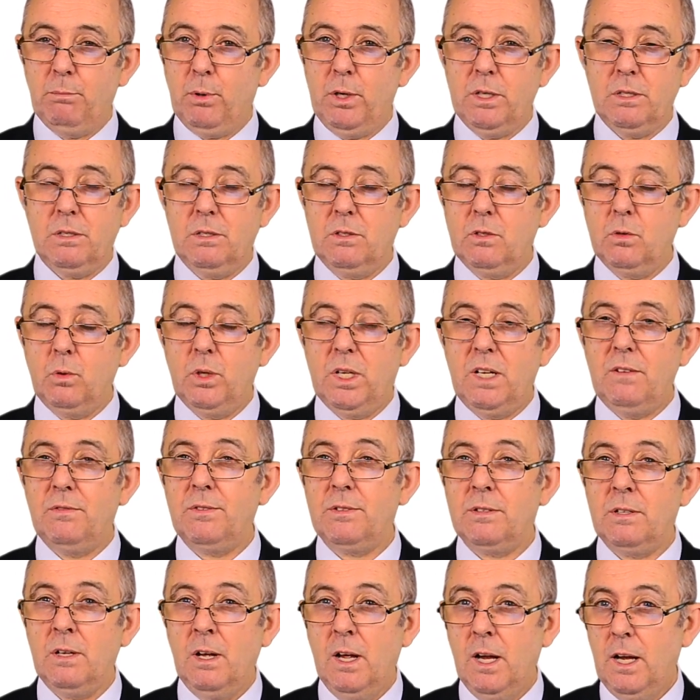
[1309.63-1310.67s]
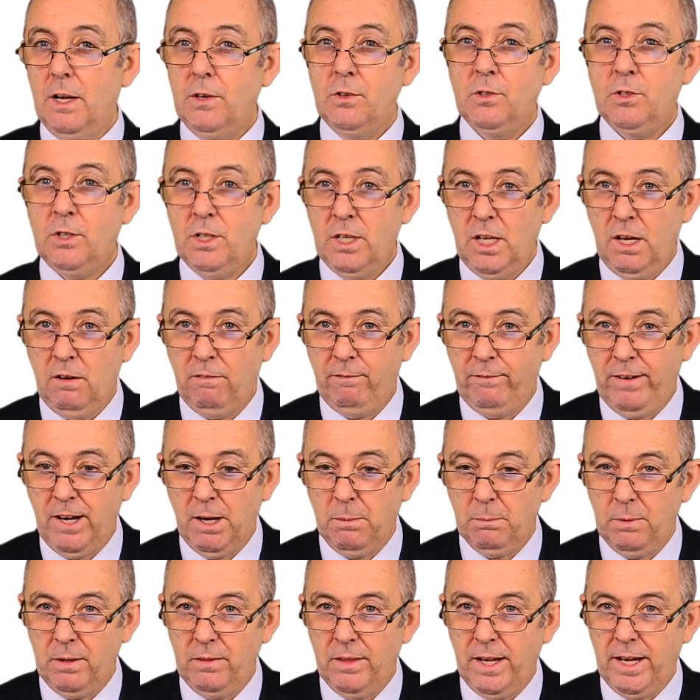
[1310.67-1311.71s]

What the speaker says: presents or gifts to their family.